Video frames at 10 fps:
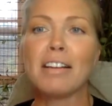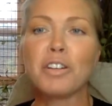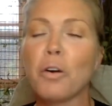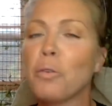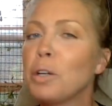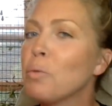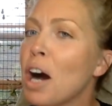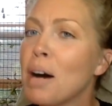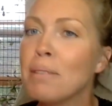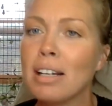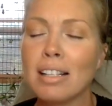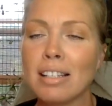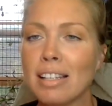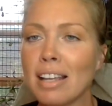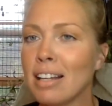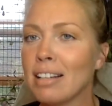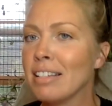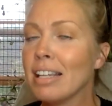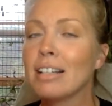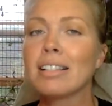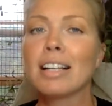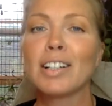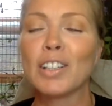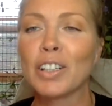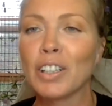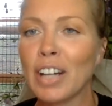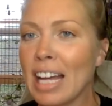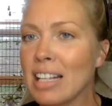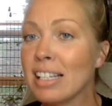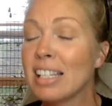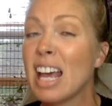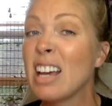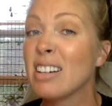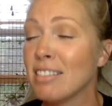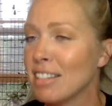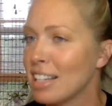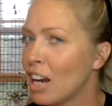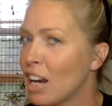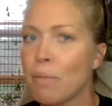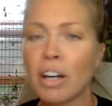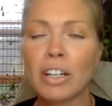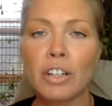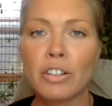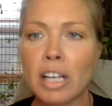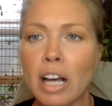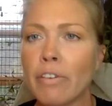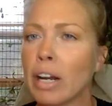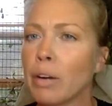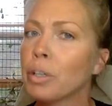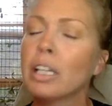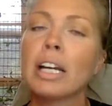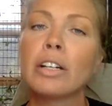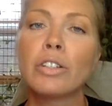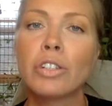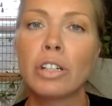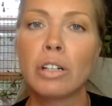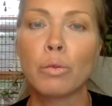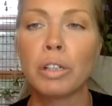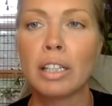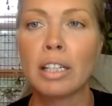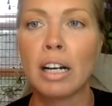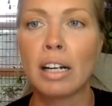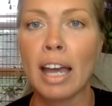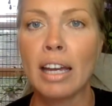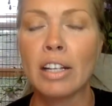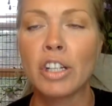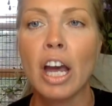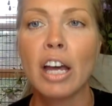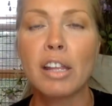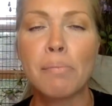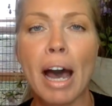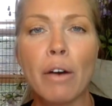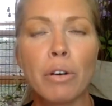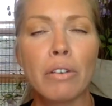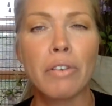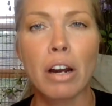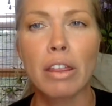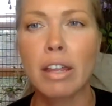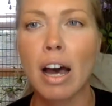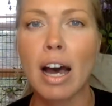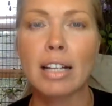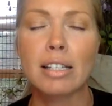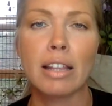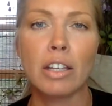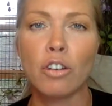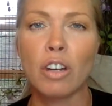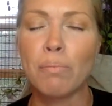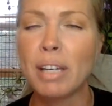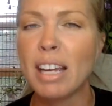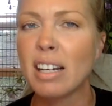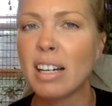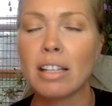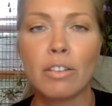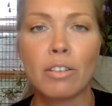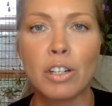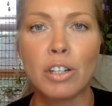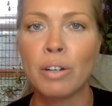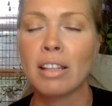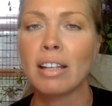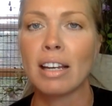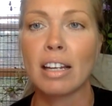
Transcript: Tony Robbins and Zig Ziglar and sales and how to market yourself. And I really understood at a really young age the power of our thoughts and that you can be anything, you can do anything.